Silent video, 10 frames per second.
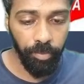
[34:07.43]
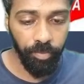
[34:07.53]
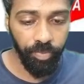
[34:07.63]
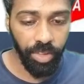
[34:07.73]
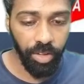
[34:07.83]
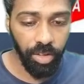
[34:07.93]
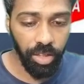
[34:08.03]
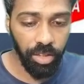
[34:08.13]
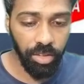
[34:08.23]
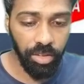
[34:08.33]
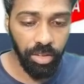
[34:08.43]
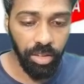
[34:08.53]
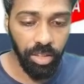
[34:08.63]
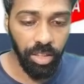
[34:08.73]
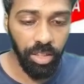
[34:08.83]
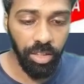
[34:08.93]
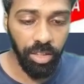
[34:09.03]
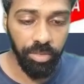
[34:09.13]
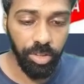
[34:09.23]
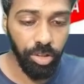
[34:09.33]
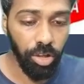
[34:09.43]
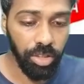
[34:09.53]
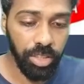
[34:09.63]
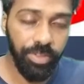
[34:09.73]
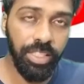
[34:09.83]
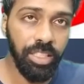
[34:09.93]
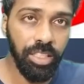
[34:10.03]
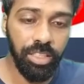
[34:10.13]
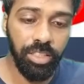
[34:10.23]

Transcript: Okay, the doctors will suggest